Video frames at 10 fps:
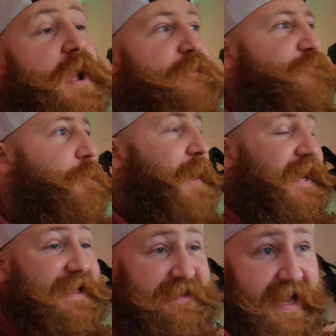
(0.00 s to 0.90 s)
From a
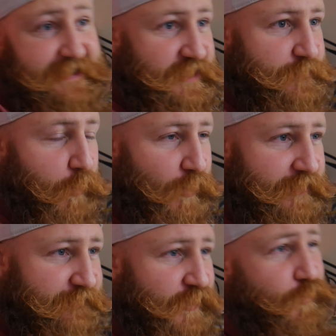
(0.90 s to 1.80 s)
collector's point
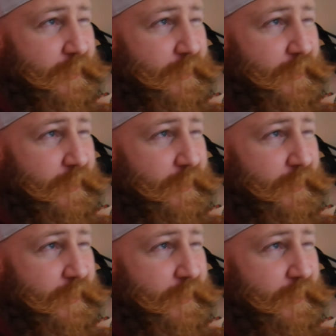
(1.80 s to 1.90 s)
of view,